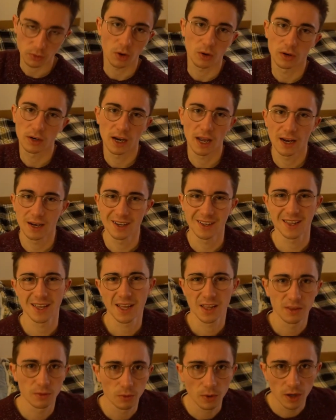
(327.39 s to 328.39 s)
on any of the
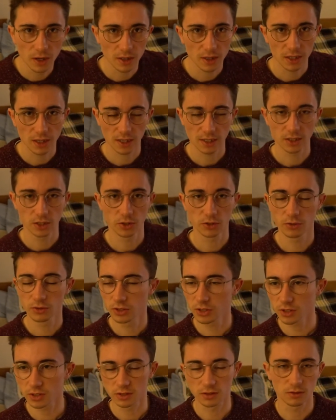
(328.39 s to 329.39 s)
other work that I do,
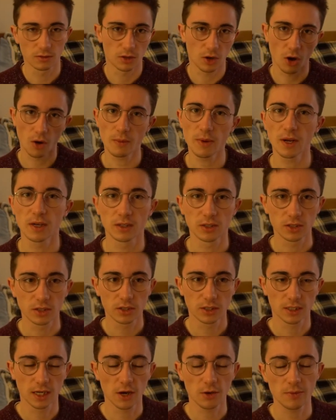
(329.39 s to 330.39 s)
just comment,
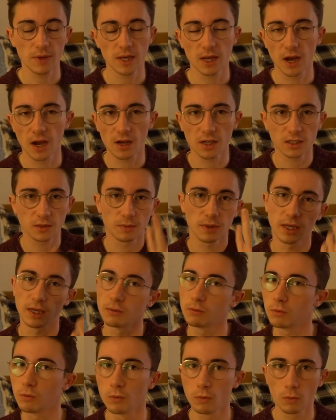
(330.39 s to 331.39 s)
just tell me, ask me,
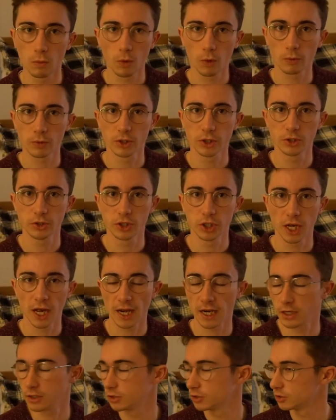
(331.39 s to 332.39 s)
what would you
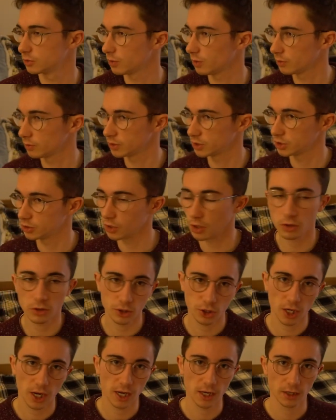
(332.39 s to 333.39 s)
change, what would you not
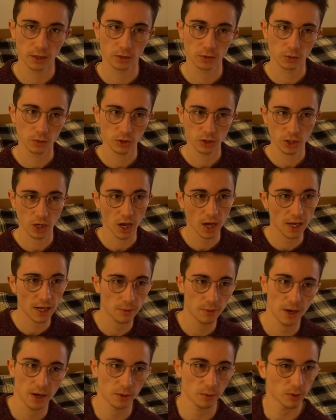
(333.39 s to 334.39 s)
change, what do you like
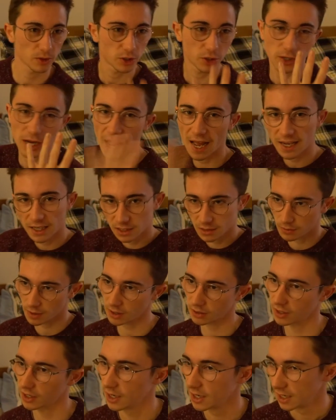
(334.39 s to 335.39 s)
about it, what do you hate
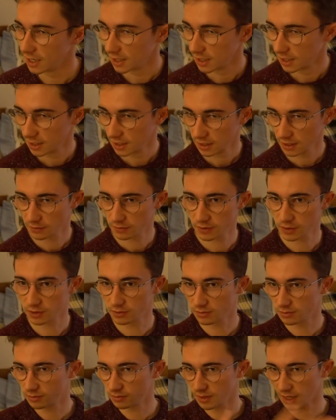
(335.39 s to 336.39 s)
about it. If you
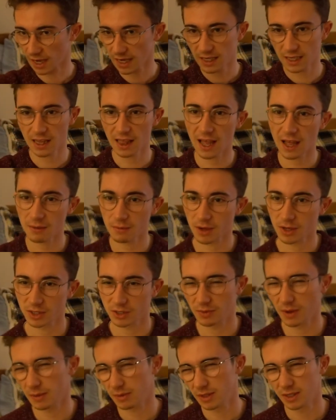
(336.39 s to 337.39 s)
hate it that
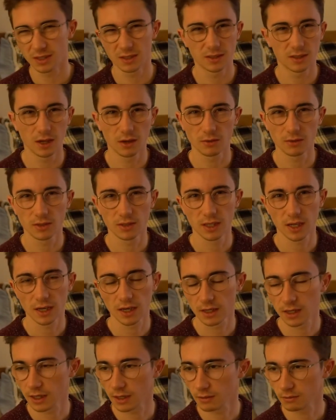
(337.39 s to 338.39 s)
much, maybe don't say
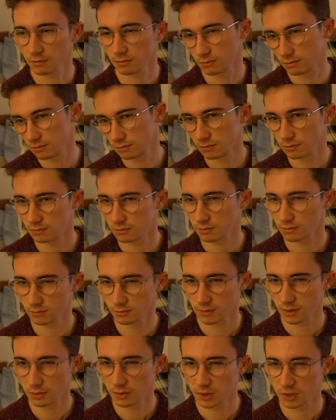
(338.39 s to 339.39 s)
anything,
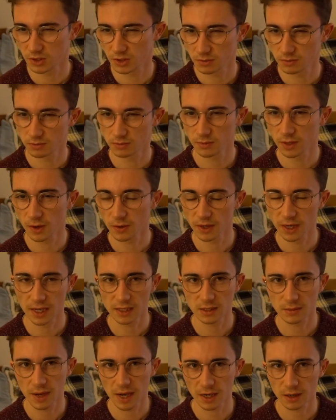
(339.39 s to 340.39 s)
maybe just go and get
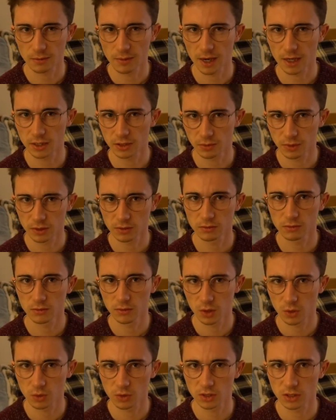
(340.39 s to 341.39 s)
some anger
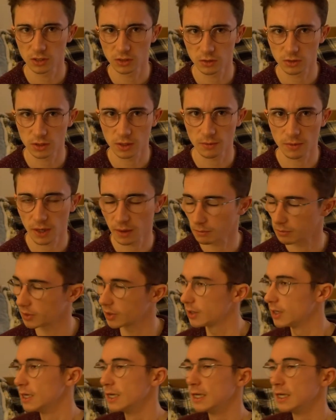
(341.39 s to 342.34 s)
management courses or something. But